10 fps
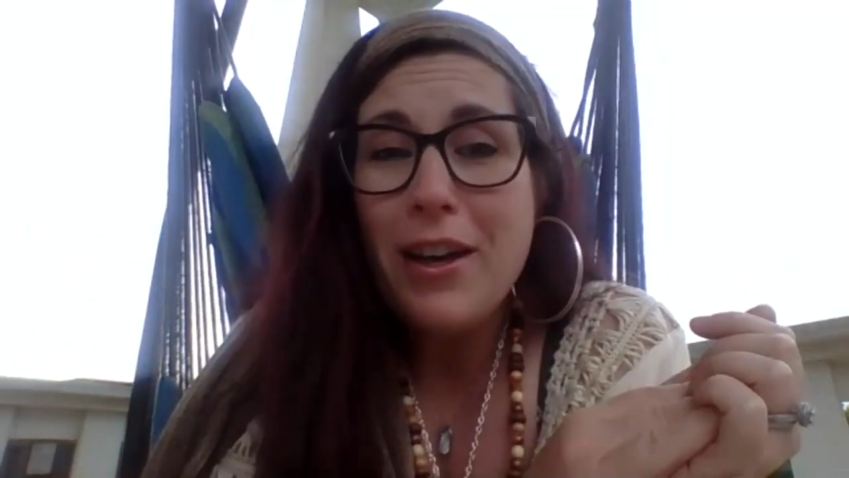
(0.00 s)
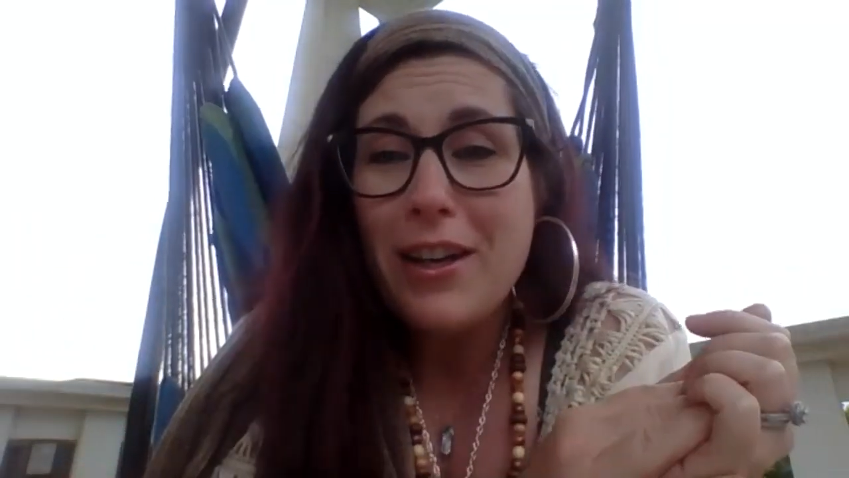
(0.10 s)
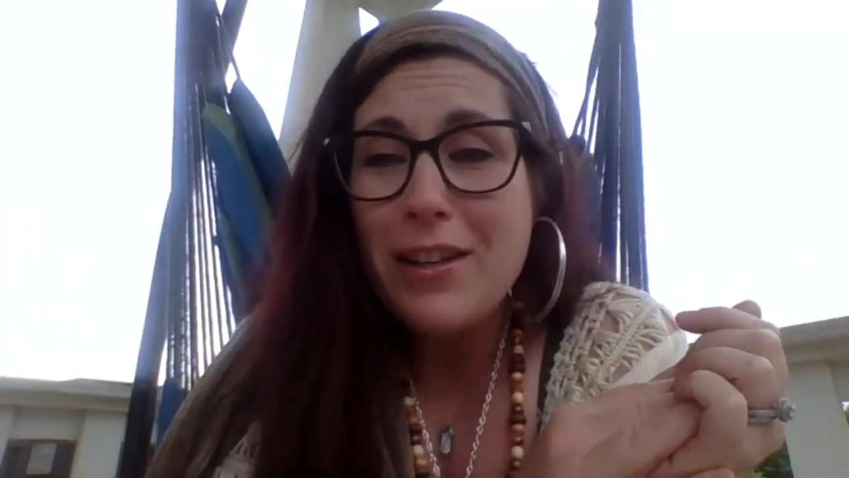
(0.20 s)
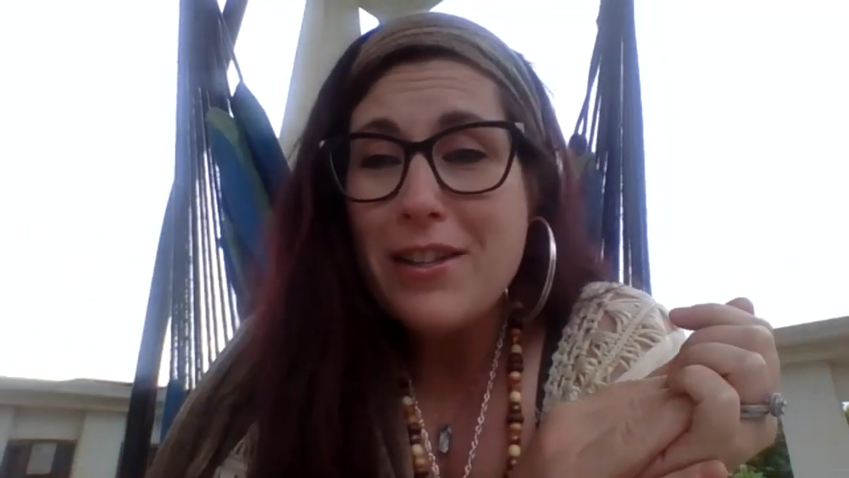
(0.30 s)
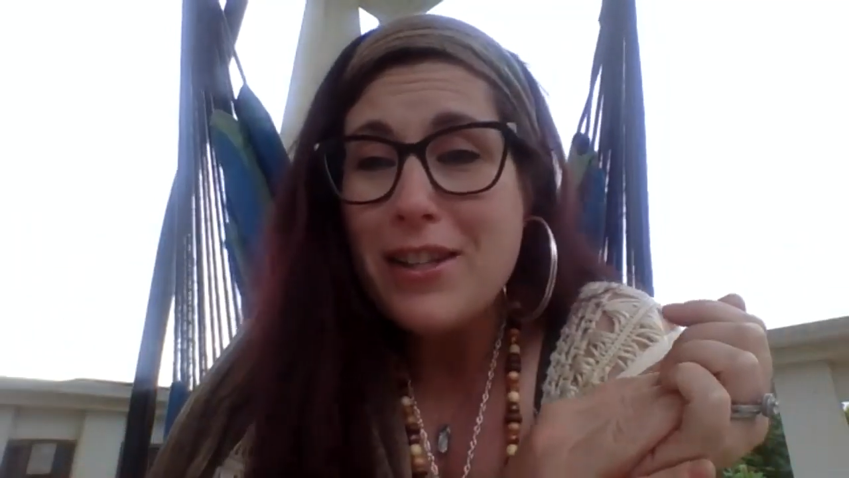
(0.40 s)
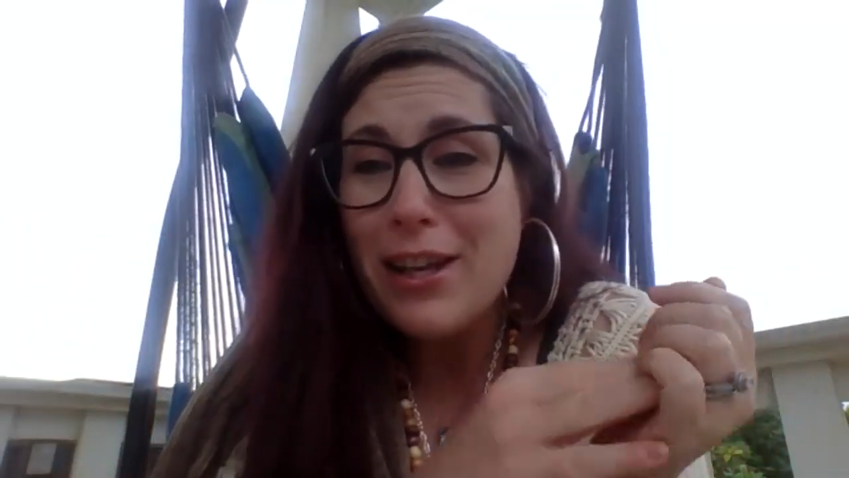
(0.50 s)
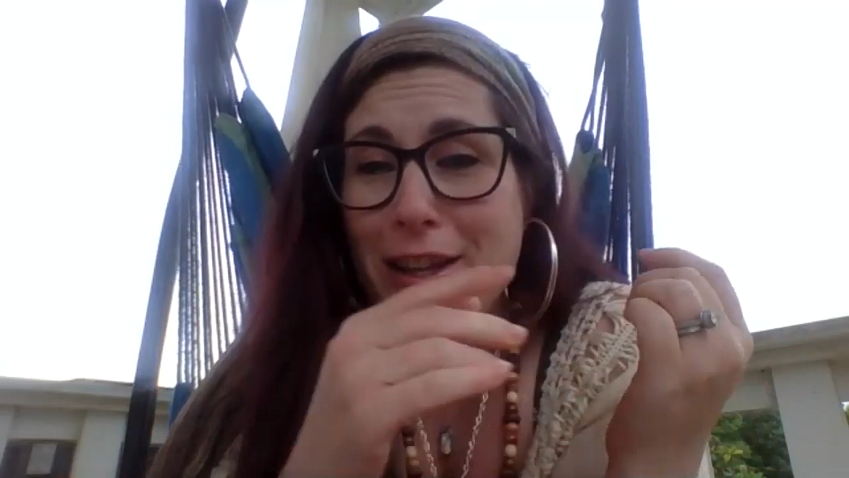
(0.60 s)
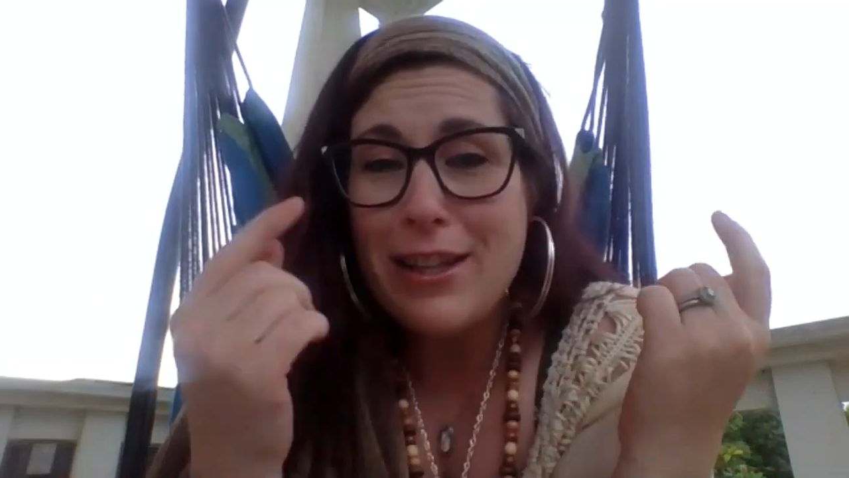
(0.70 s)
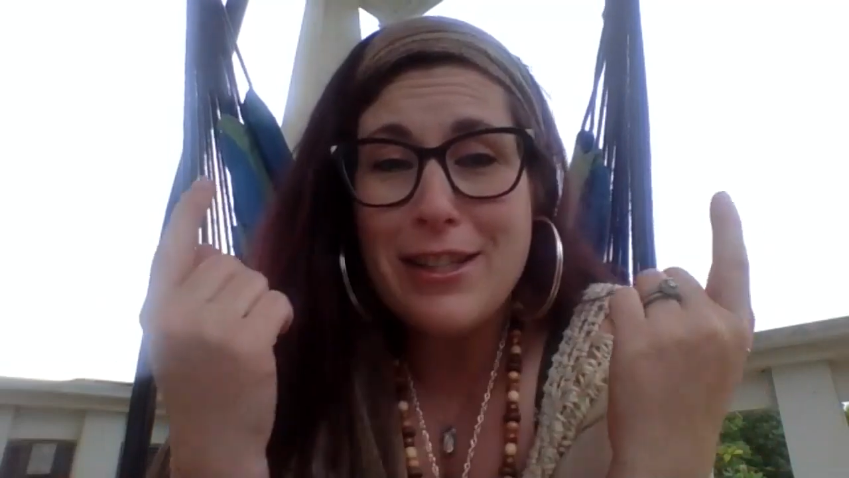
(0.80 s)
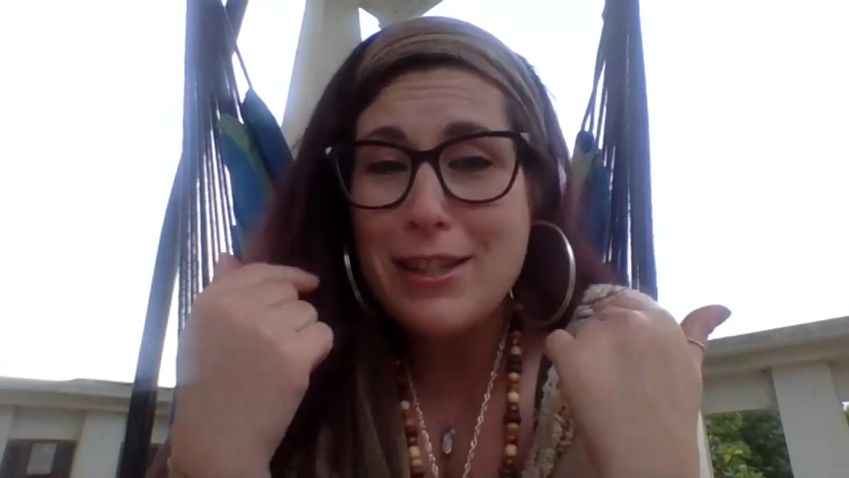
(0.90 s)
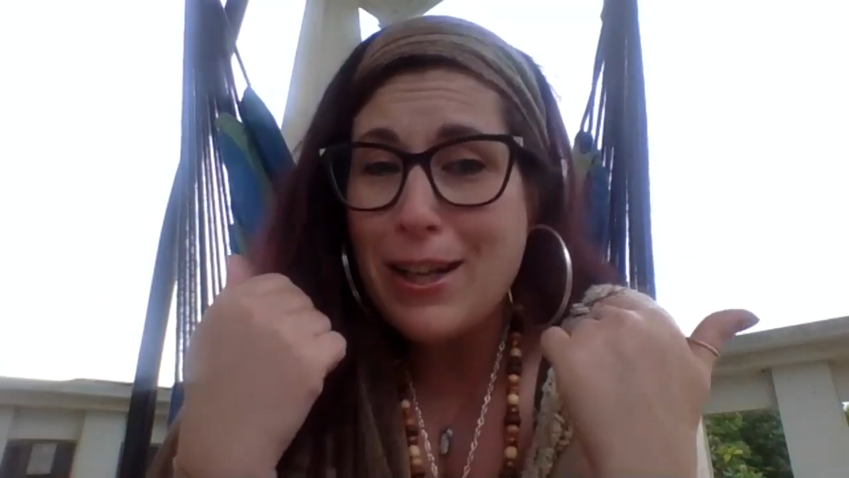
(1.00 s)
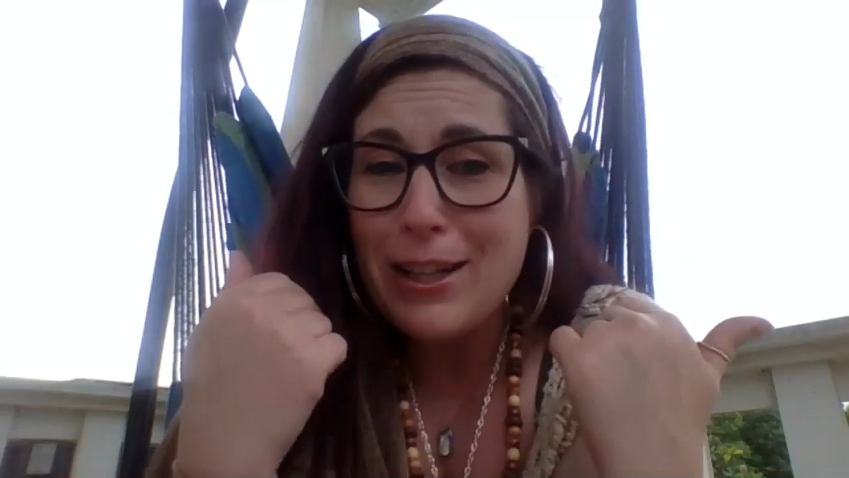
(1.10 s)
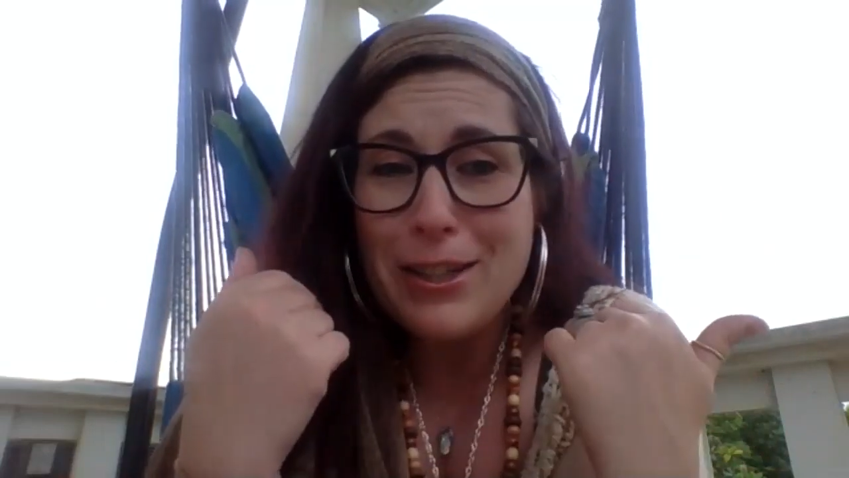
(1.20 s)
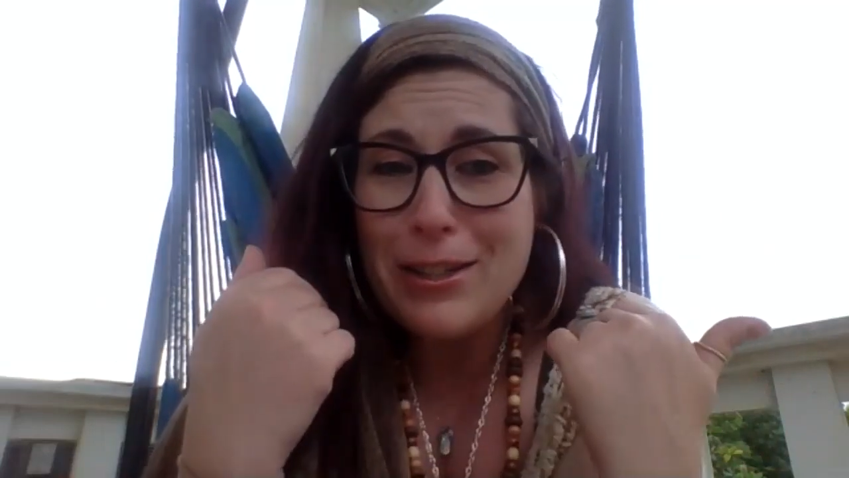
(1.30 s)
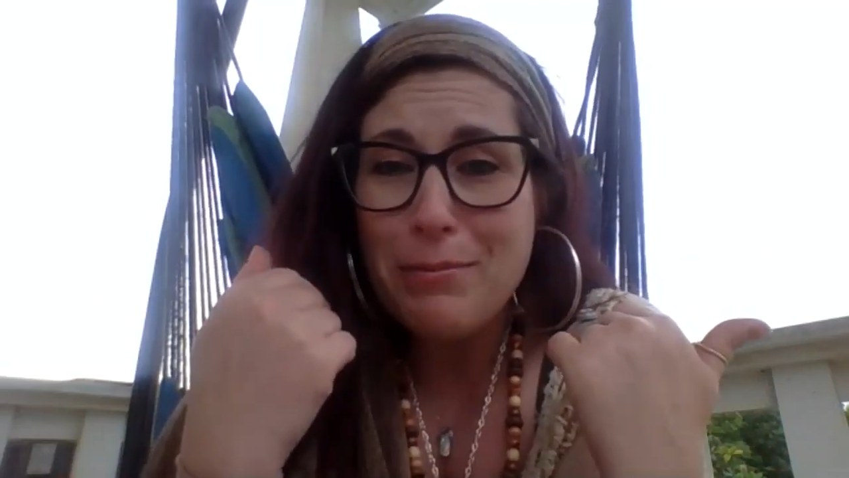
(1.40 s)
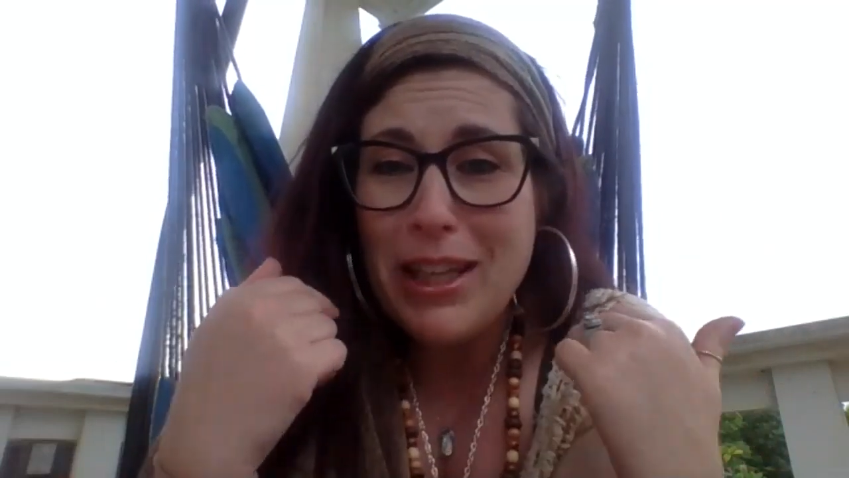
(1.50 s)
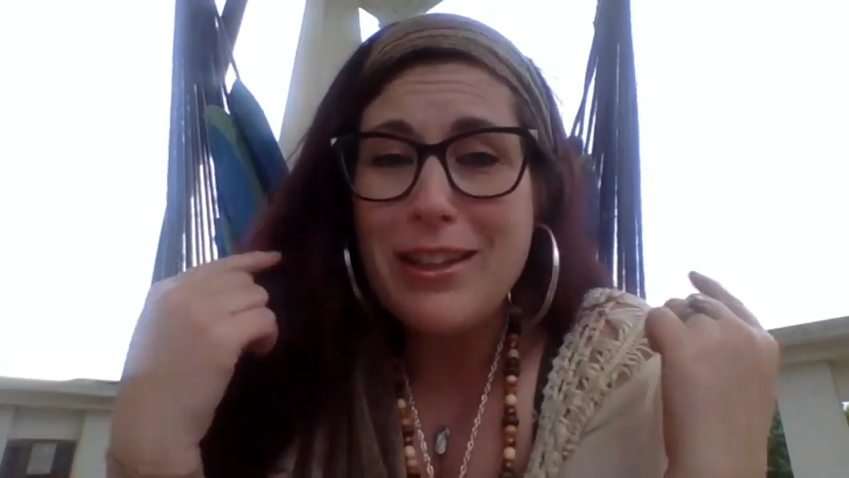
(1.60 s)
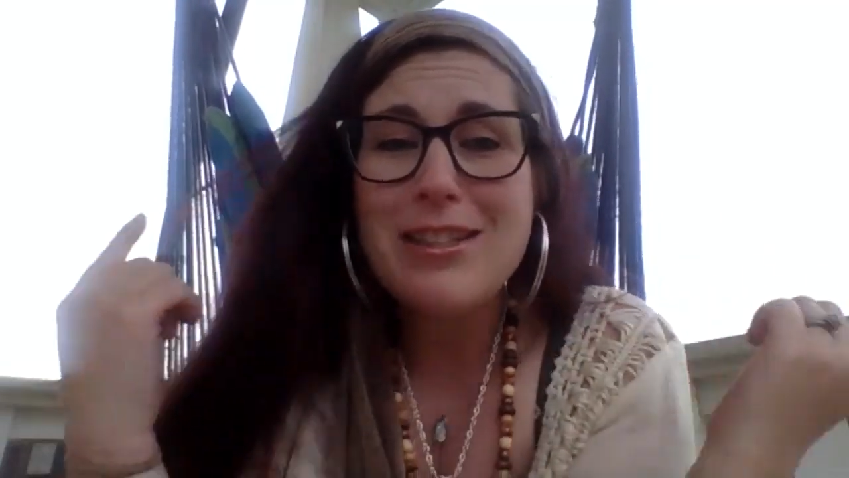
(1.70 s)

because this is not just me.